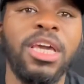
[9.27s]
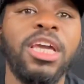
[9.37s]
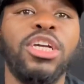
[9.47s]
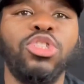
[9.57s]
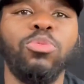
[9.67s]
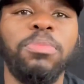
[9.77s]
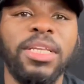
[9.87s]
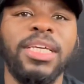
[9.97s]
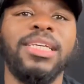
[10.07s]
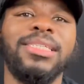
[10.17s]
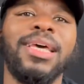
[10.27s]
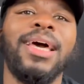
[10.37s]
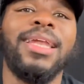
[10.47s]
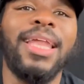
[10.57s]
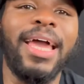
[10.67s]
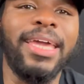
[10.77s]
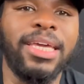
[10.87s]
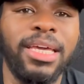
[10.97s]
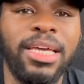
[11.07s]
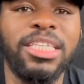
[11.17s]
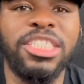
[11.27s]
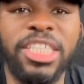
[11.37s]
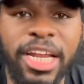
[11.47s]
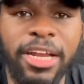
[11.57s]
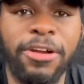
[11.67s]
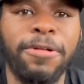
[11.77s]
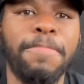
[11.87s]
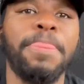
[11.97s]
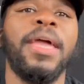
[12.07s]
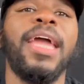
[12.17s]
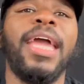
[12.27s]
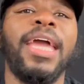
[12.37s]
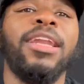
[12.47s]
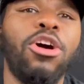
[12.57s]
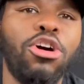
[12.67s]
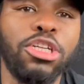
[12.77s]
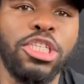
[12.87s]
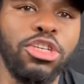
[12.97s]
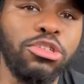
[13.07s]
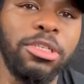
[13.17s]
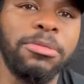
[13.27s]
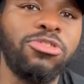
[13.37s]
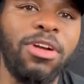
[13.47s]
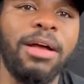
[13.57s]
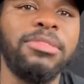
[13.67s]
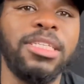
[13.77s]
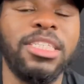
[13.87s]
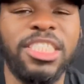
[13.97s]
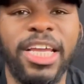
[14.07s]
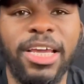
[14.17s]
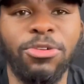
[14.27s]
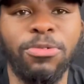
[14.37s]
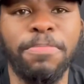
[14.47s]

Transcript: Could you please like, share, and also subscribe to the channel?